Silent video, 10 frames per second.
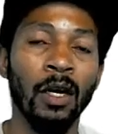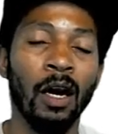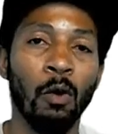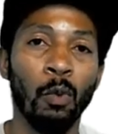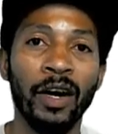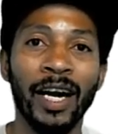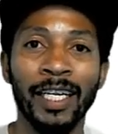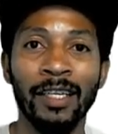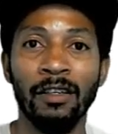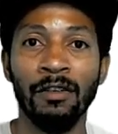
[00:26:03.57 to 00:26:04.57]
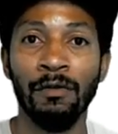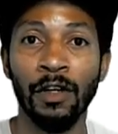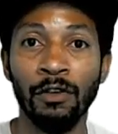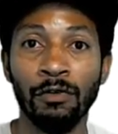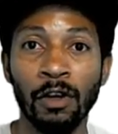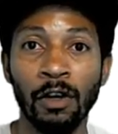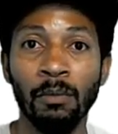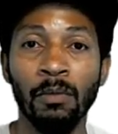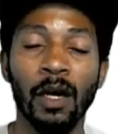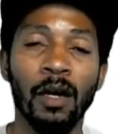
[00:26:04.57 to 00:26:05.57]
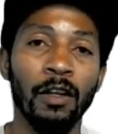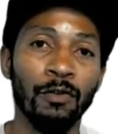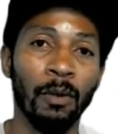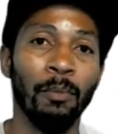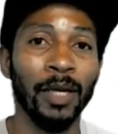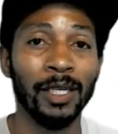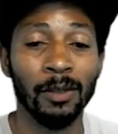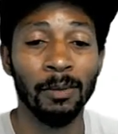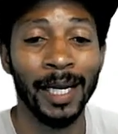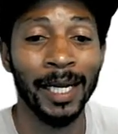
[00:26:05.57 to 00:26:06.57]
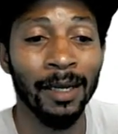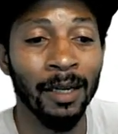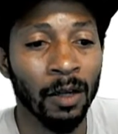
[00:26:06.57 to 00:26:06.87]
Where I get this footage from is from Pixabay.